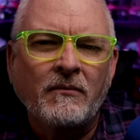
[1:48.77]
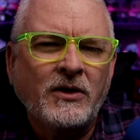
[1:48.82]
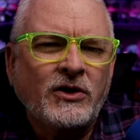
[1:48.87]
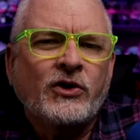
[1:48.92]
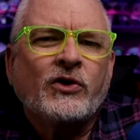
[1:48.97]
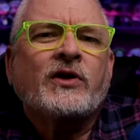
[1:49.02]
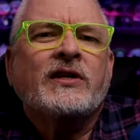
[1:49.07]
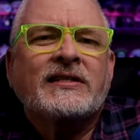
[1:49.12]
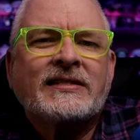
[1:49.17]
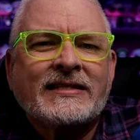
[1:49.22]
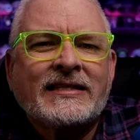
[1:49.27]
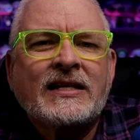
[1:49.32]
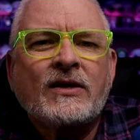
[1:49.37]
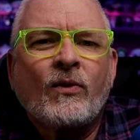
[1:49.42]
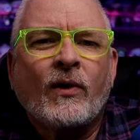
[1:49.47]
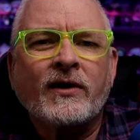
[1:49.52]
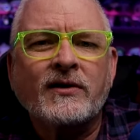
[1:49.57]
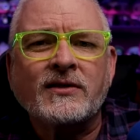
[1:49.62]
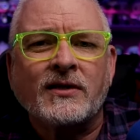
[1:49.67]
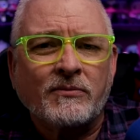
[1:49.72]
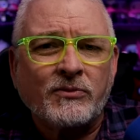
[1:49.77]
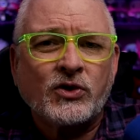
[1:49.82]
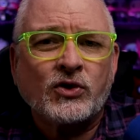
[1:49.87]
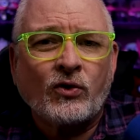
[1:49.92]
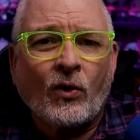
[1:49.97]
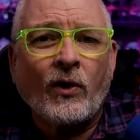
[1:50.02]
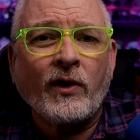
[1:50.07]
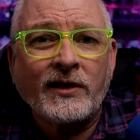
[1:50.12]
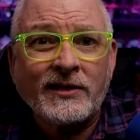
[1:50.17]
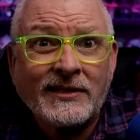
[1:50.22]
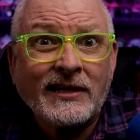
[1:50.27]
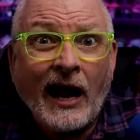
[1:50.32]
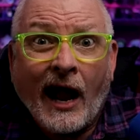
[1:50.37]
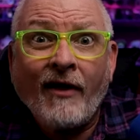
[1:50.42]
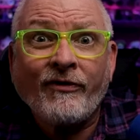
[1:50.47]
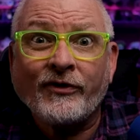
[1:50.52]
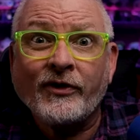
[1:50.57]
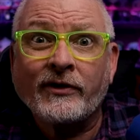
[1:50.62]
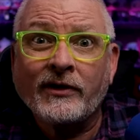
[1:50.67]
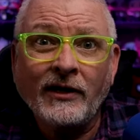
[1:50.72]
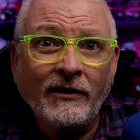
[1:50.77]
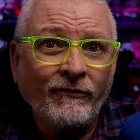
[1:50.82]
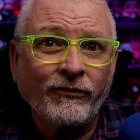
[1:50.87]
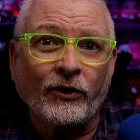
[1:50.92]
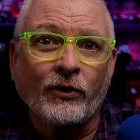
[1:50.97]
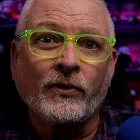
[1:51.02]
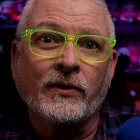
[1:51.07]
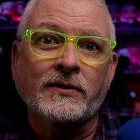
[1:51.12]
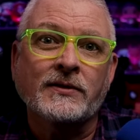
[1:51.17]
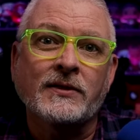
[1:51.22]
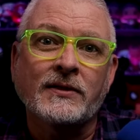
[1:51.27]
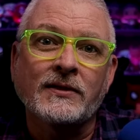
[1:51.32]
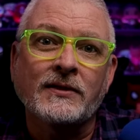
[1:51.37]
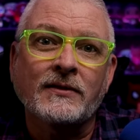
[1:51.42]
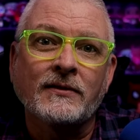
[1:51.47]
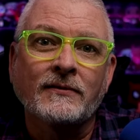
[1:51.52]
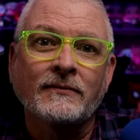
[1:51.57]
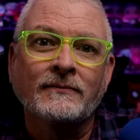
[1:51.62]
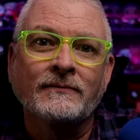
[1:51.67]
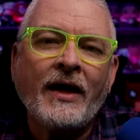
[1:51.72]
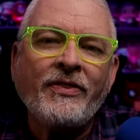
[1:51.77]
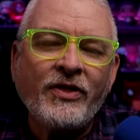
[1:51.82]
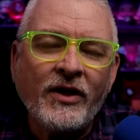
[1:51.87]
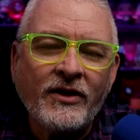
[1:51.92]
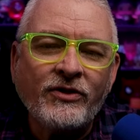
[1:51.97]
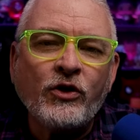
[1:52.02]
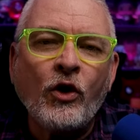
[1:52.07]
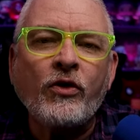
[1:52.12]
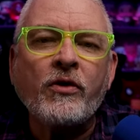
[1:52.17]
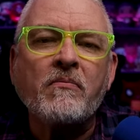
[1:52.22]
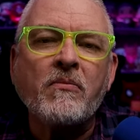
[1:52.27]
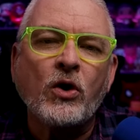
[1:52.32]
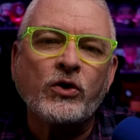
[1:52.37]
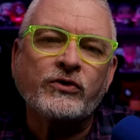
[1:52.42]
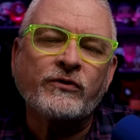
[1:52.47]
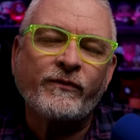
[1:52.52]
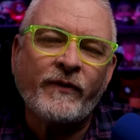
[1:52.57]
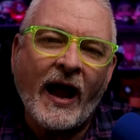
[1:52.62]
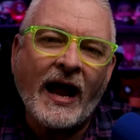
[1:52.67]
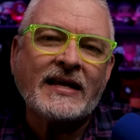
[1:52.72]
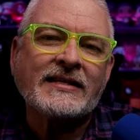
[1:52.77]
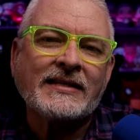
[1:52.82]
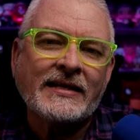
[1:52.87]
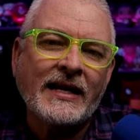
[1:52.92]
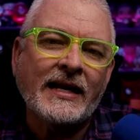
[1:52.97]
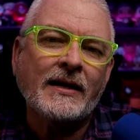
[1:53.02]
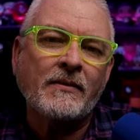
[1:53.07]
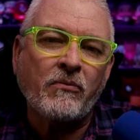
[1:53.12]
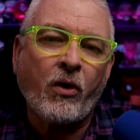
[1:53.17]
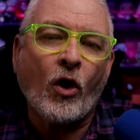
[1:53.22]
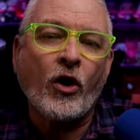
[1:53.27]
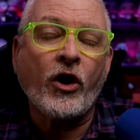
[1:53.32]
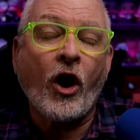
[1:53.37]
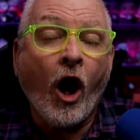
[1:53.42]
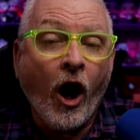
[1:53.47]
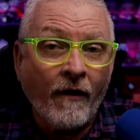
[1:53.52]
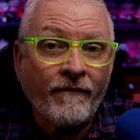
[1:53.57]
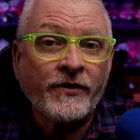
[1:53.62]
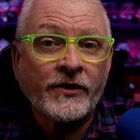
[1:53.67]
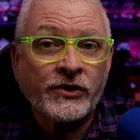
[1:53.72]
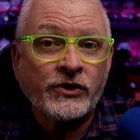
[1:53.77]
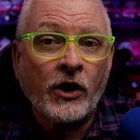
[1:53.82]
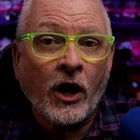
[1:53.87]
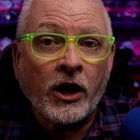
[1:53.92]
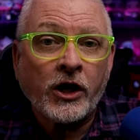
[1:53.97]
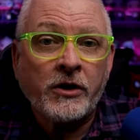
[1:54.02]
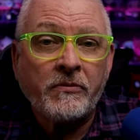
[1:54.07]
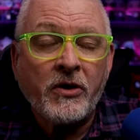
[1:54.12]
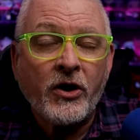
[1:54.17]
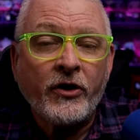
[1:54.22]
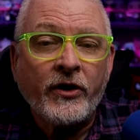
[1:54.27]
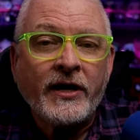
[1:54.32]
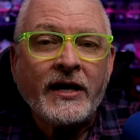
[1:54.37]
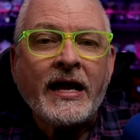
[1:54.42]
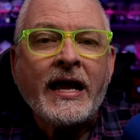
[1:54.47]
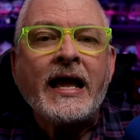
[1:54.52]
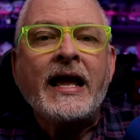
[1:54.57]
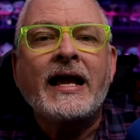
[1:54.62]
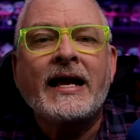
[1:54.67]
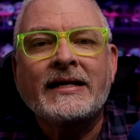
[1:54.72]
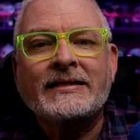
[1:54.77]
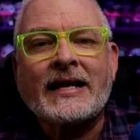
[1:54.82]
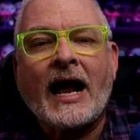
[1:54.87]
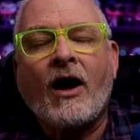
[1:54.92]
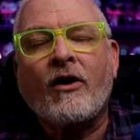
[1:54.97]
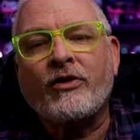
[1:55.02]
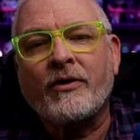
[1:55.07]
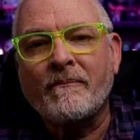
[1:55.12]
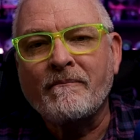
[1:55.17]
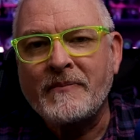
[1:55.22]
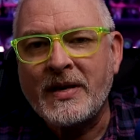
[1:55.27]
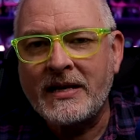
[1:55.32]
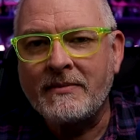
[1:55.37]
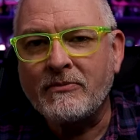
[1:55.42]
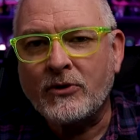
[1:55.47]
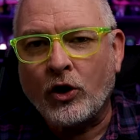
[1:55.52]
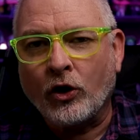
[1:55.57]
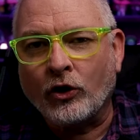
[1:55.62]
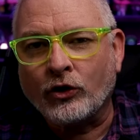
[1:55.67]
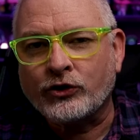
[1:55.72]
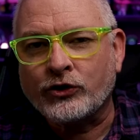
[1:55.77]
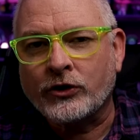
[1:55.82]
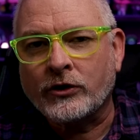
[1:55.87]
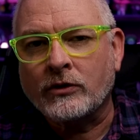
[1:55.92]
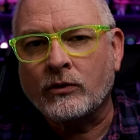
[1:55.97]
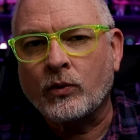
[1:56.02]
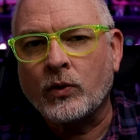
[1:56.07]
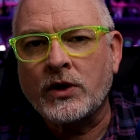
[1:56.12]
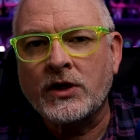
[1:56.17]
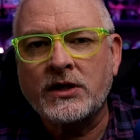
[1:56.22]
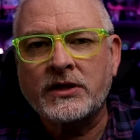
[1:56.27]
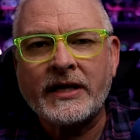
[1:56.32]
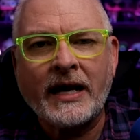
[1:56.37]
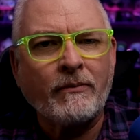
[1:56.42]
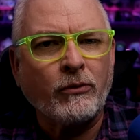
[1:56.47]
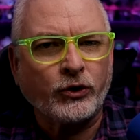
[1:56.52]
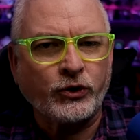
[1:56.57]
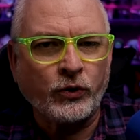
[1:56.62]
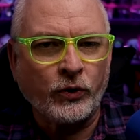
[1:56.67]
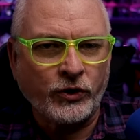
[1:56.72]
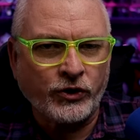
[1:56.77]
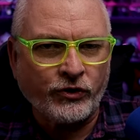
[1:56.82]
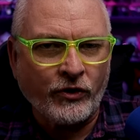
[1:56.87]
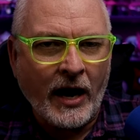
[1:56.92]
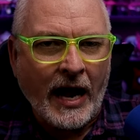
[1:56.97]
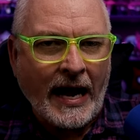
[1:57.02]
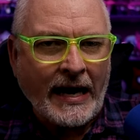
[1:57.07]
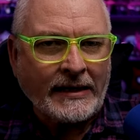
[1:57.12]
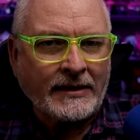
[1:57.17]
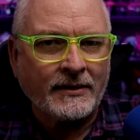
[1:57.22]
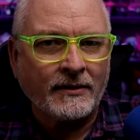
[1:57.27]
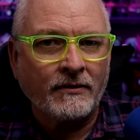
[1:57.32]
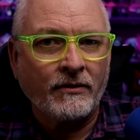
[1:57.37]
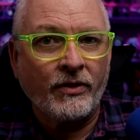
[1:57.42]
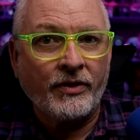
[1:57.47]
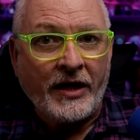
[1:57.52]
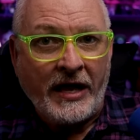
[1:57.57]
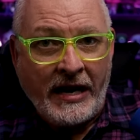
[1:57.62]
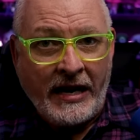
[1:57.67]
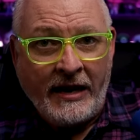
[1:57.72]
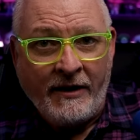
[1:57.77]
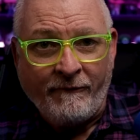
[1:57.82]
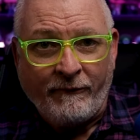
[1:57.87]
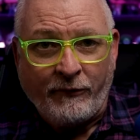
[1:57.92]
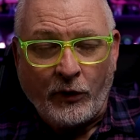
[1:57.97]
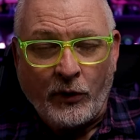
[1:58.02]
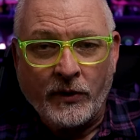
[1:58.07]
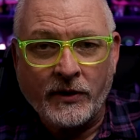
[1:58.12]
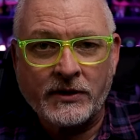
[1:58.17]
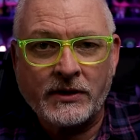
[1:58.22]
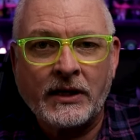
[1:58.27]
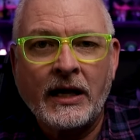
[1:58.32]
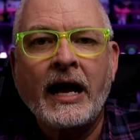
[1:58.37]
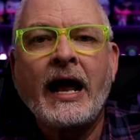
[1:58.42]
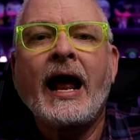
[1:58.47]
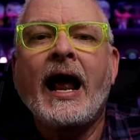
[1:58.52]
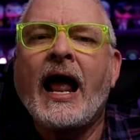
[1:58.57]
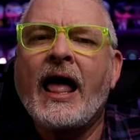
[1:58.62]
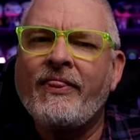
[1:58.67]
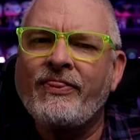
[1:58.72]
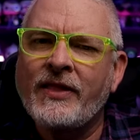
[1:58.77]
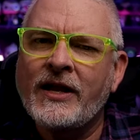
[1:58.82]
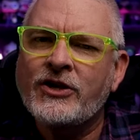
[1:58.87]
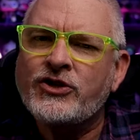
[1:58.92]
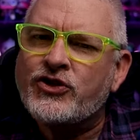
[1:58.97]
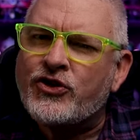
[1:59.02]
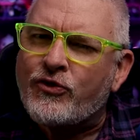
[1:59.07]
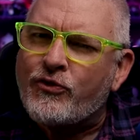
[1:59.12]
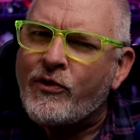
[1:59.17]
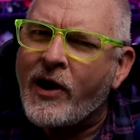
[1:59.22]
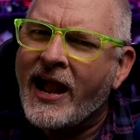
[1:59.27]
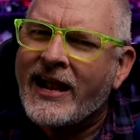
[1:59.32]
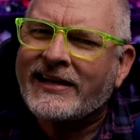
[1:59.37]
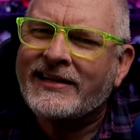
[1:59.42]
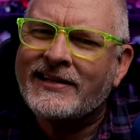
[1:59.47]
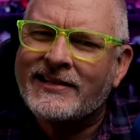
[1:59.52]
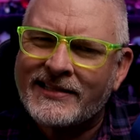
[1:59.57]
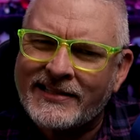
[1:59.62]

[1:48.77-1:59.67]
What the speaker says: And you can see where some stories got their influences. I think, though, the most fascinating part of this documentary is how the meme culture was able to attract, then influence, and then direct